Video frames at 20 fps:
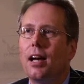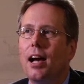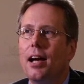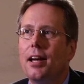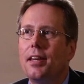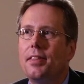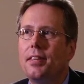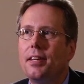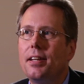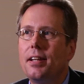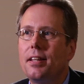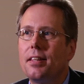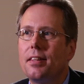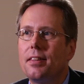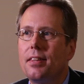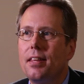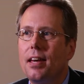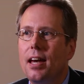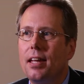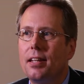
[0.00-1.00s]
I think
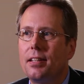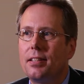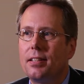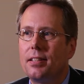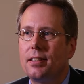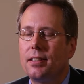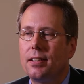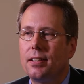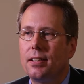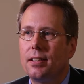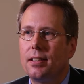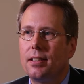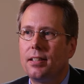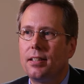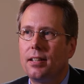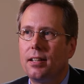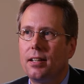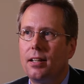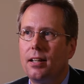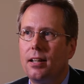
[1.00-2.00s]
that
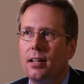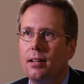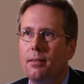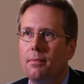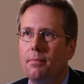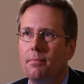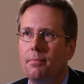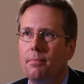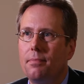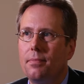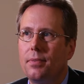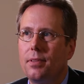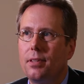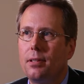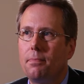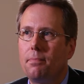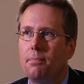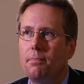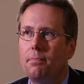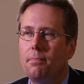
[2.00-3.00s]

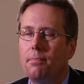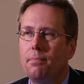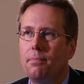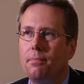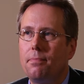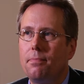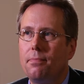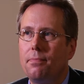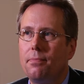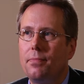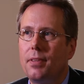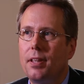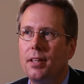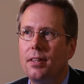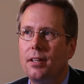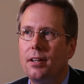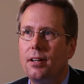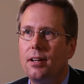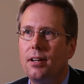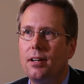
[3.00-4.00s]

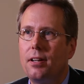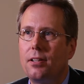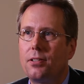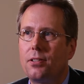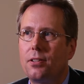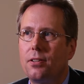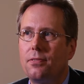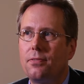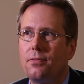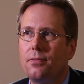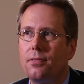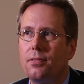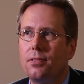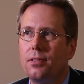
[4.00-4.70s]
that there are sort of